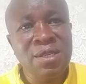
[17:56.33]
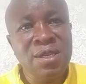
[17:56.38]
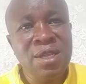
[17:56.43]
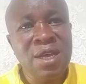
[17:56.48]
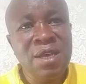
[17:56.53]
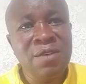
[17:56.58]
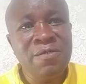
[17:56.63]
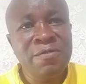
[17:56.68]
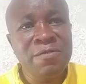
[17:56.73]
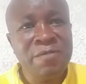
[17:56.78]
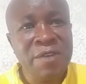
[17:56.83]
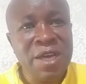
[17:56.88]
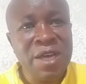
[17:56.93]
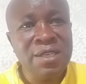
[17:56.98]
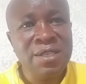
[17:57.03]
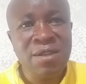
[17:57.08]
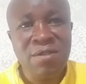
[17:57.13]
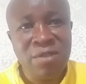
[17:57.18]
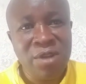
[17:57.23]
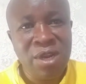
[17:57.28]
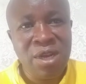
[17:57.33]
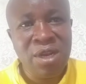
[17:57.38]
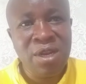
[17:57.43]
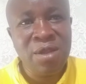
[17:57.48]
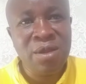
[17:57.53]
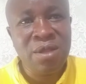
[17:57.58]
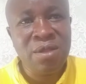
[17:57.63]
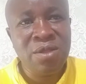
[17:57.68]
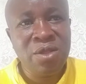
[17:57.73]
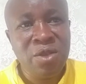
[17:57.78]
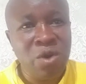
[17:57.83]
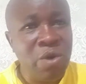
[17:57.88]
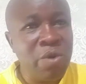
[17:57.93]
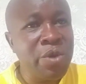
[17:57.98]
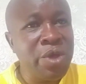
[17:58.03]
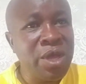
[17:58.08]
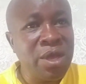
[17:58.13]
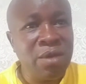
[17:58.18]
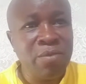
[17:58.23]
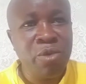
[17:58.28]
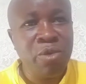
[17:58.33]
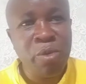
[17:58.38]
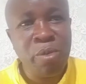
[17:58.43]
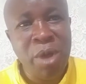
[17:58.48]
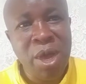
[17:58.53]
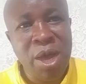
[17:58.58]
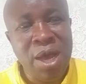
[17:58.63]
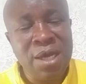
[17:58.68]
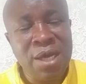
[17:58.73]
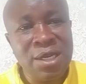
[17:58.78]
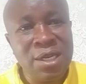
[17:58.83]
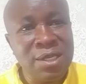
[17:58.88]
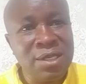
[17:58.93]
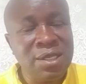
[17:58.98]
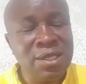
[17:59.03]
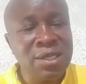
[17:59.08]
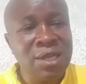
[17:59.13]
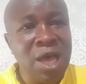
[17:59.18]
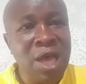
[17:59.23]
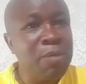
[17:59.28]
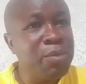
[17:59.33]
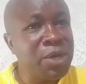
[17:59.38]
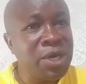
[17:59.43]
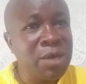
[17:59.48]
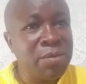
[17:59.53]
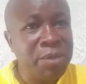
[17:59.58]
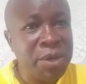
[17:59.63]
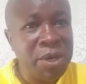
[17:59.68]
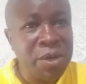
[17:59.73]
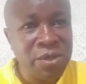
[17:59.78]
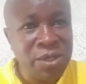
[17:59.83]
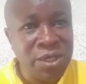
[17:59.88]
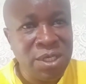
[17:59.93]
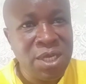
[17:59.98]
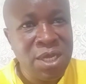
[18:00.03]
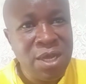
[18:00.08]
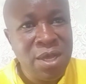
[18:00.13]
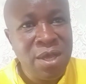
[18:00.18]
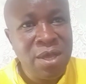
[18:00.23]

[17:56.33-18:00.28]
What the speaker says: their fans are really throwing propagandas up and about.